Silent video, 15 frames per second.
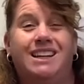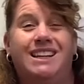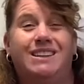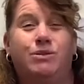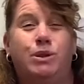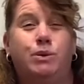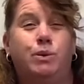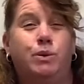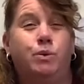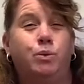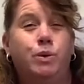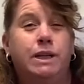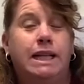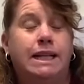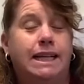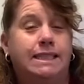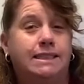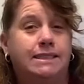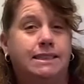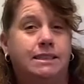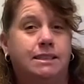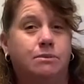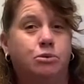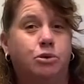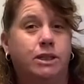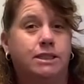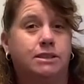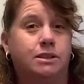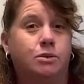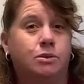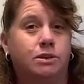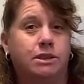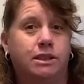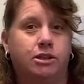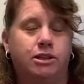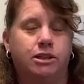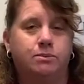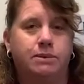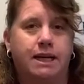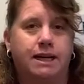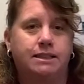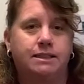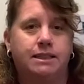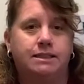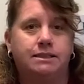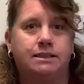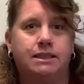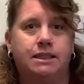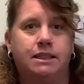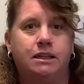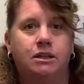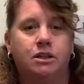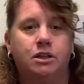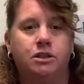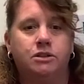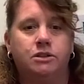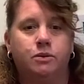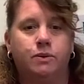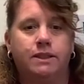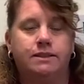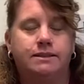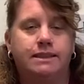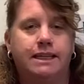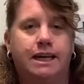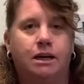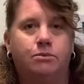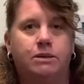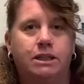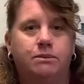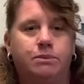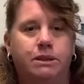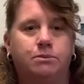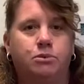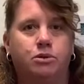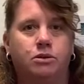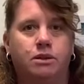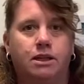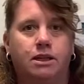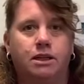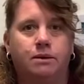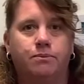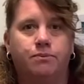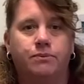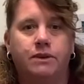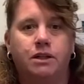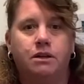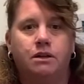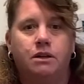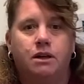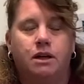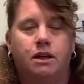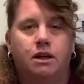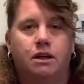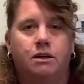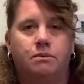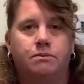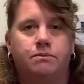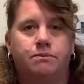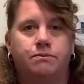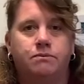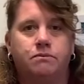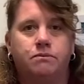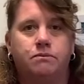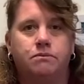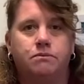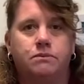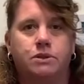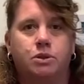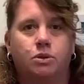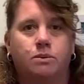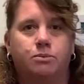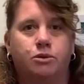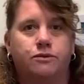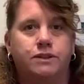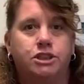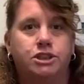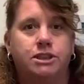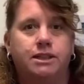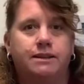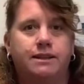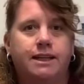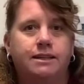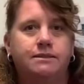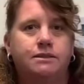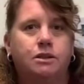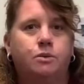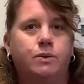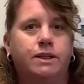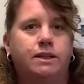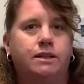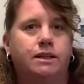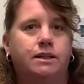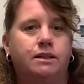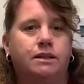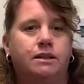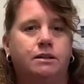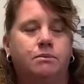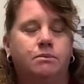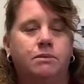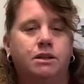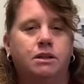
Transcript: We would really like to see some great scores on your ELPAC testing so we can see how many people um, um score proficient on that so we can um,